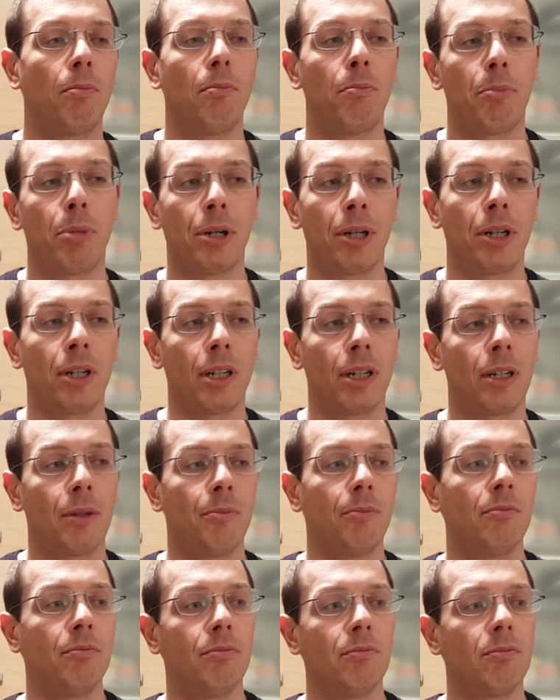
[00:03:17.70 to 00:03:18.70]
per
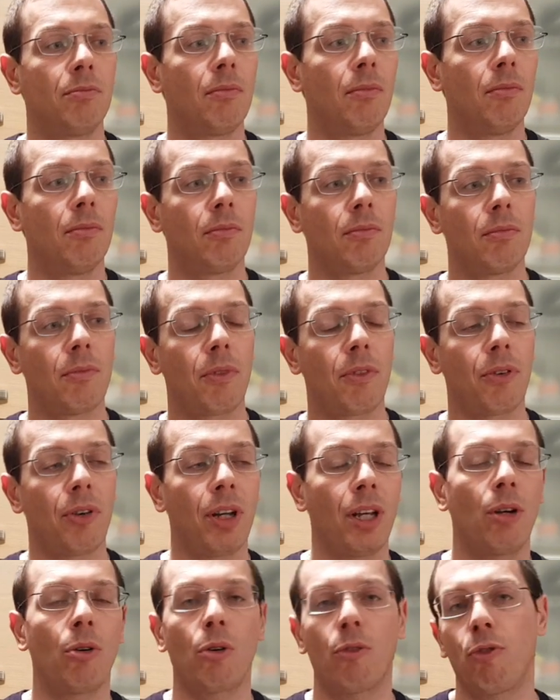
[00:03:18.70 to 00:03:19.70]

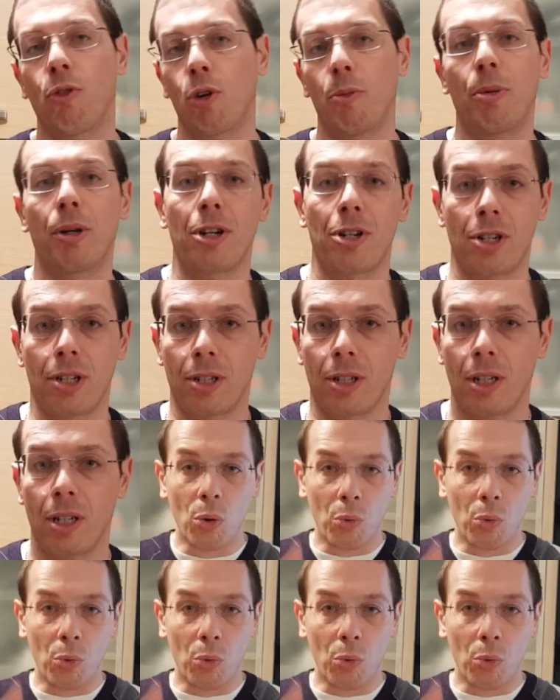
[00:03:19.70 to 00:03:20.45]
3 or 4 person.